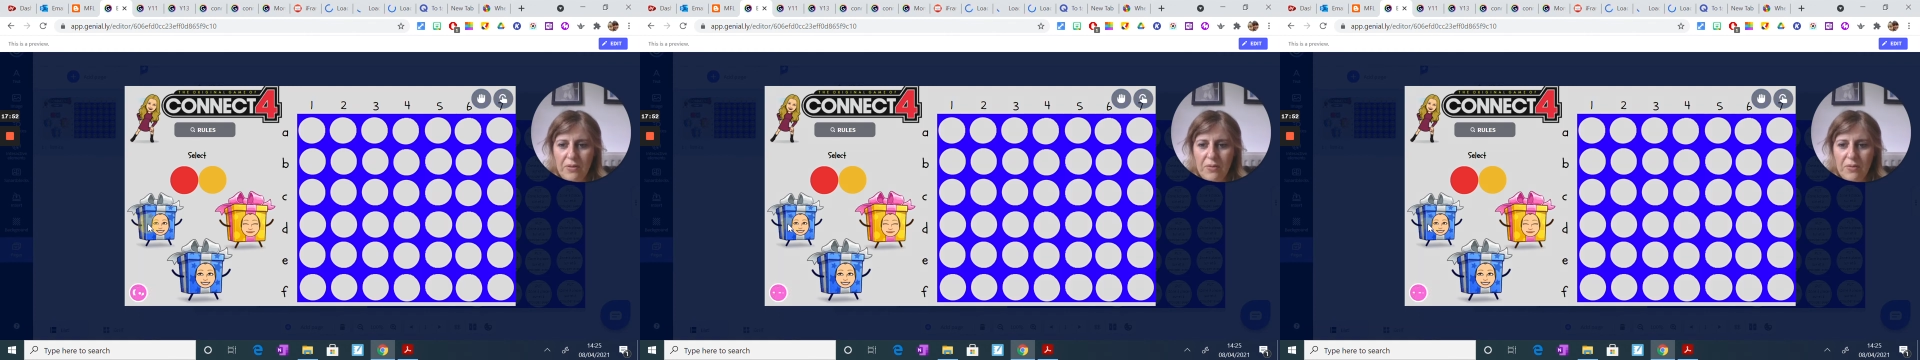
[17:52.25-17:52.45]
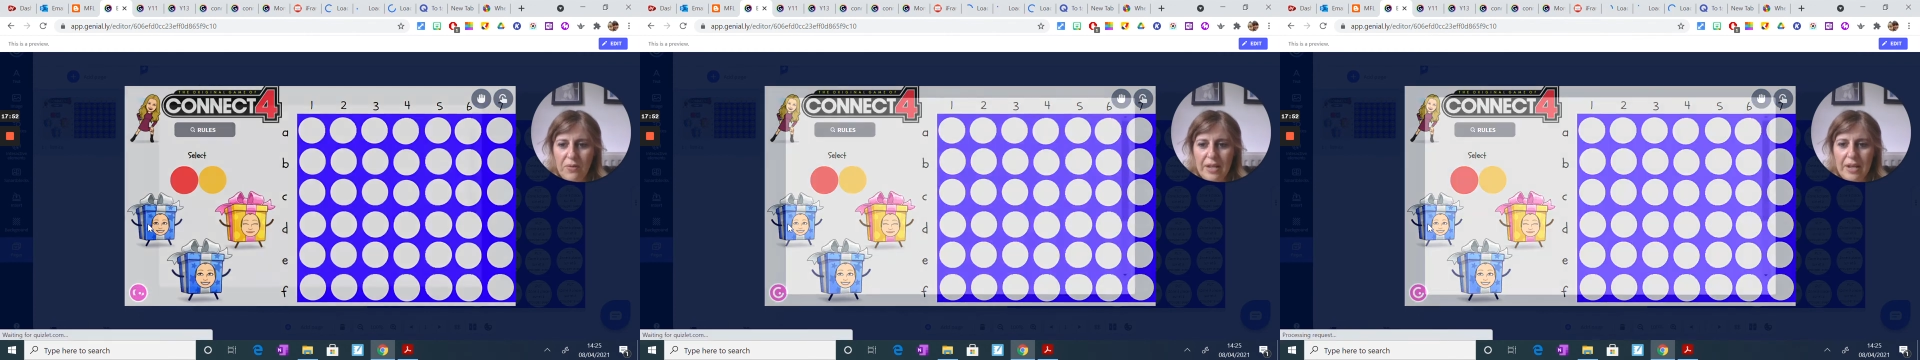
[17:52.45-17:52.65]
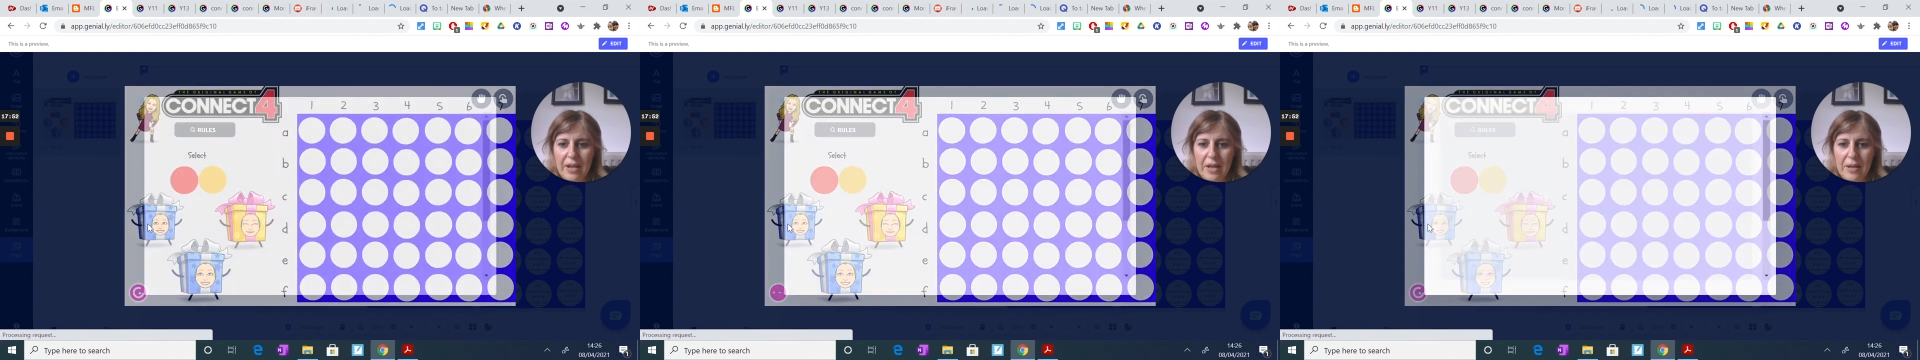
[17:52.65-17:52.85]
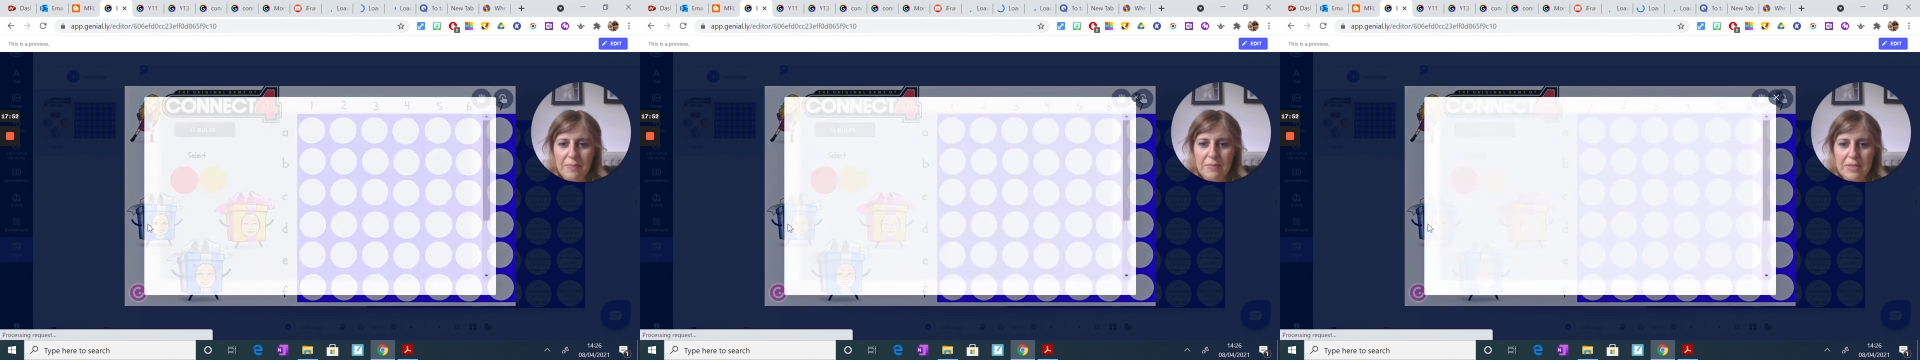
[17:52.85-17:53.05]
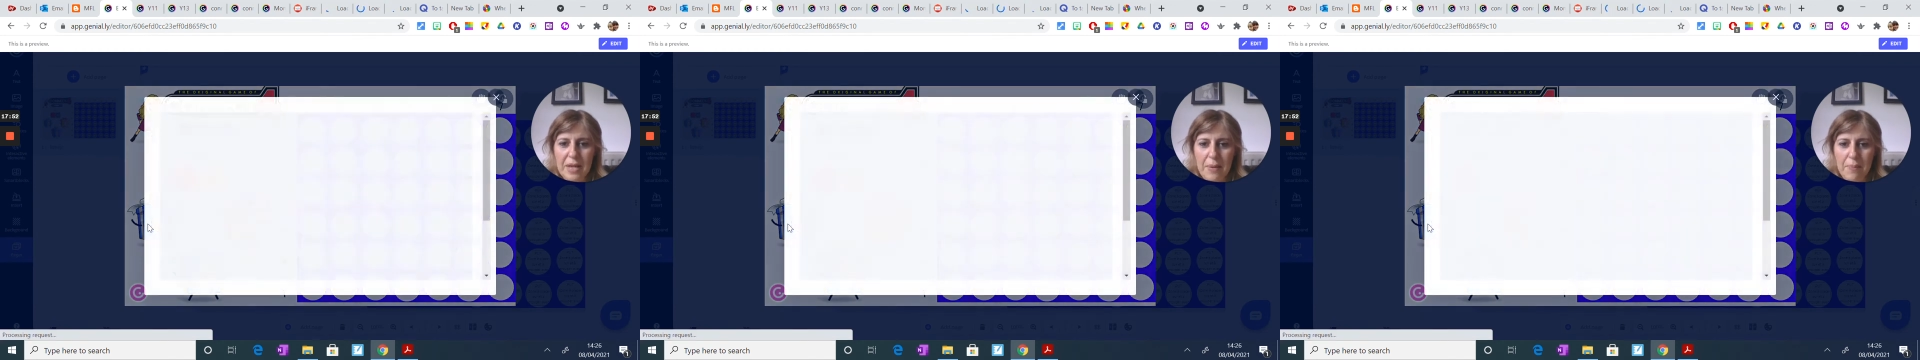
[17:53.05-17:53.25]
when it
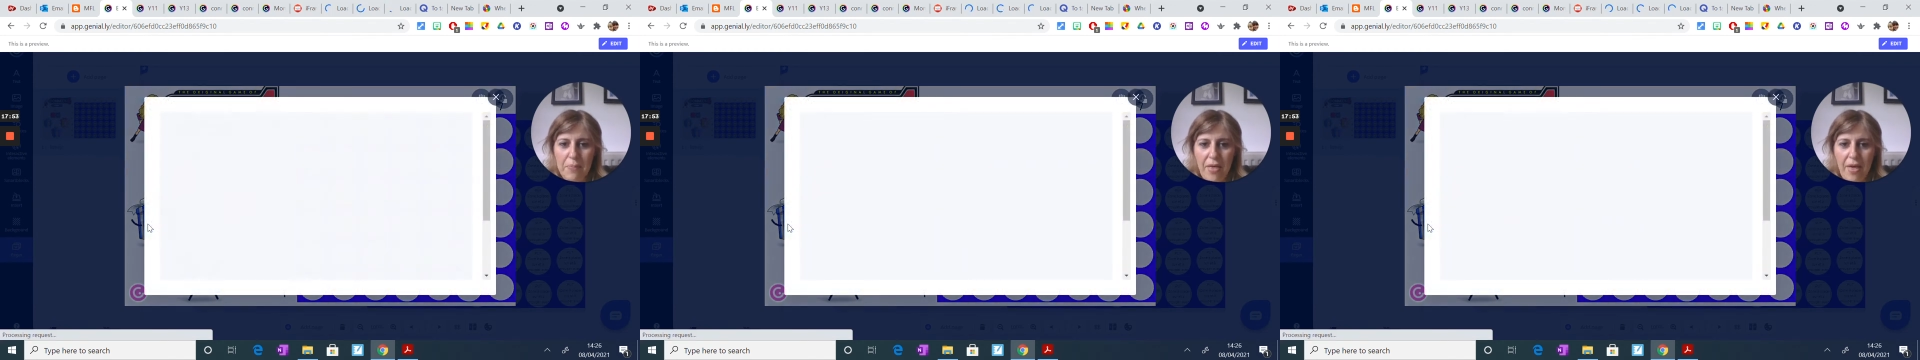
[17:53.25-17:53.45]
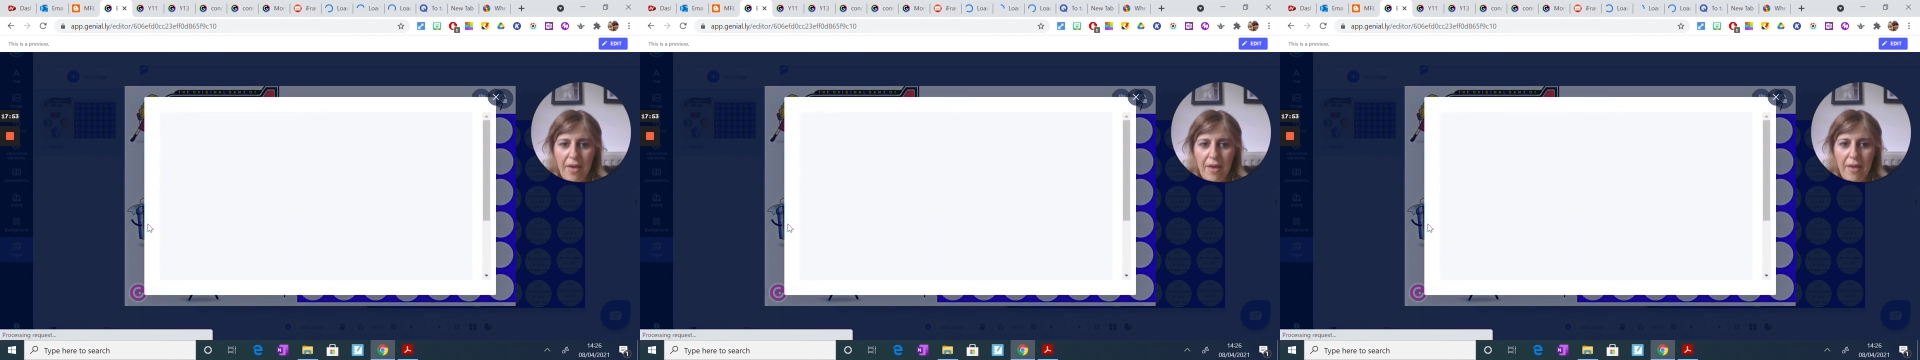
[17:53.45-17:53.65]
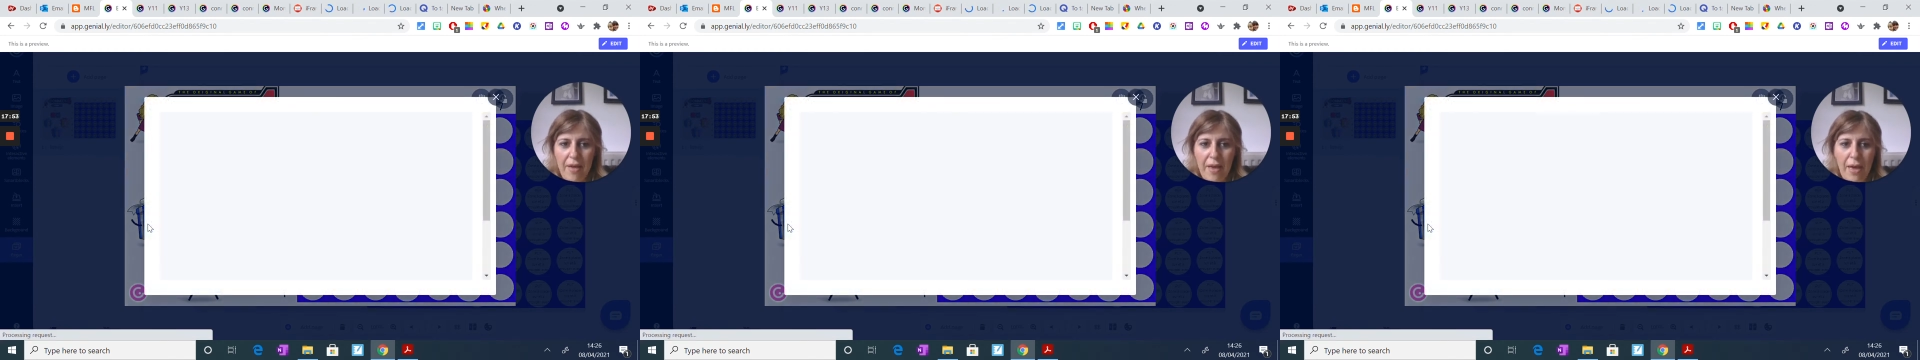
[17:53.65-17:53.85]
comes up there,